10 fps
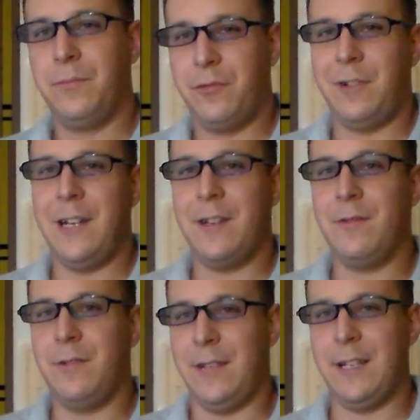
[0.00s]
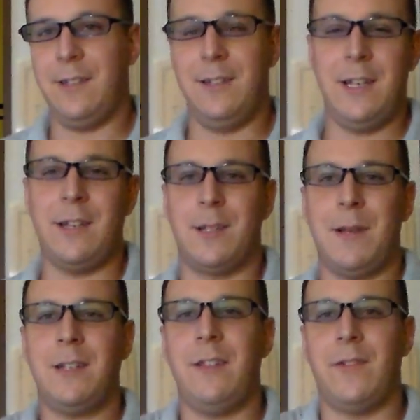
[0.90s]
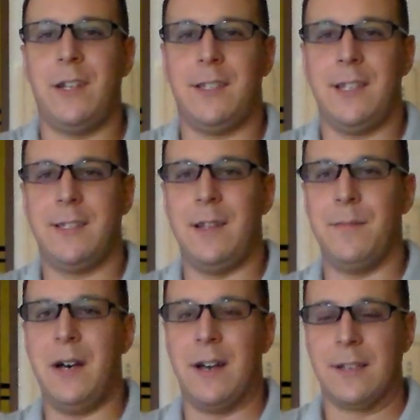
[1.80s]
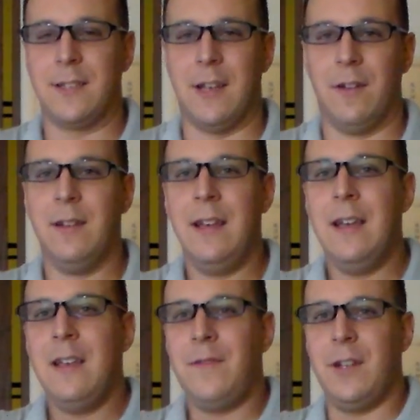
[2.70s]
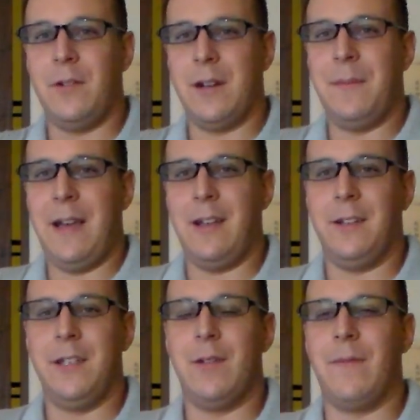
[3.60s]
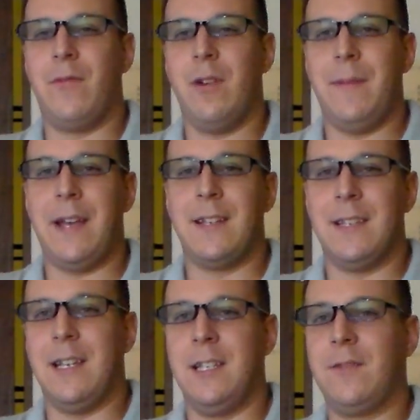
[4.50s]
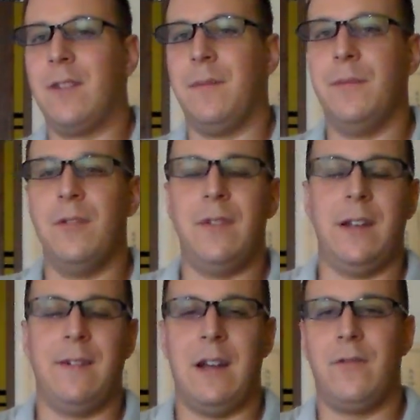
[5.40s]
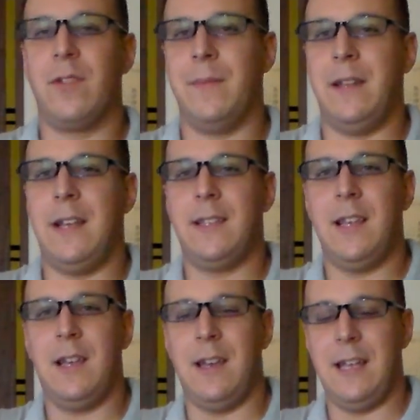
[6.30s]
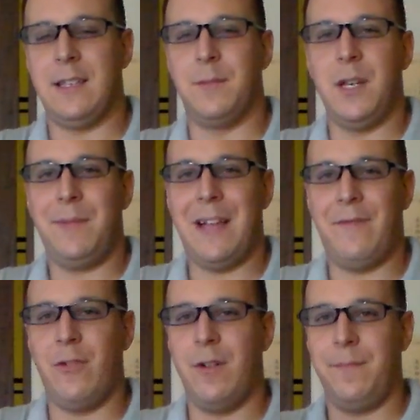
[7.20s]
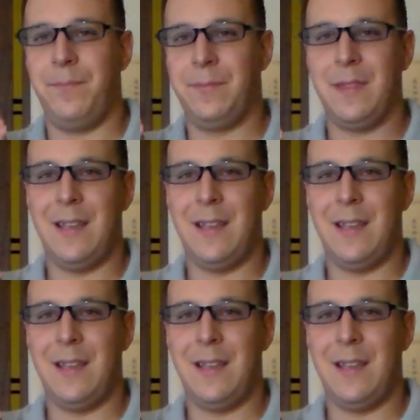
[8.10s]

Pretty cool, nice little addition, especially for just 16 bucks. So if you don't want to buy all new M4 magazines from moving around from an SMG platform,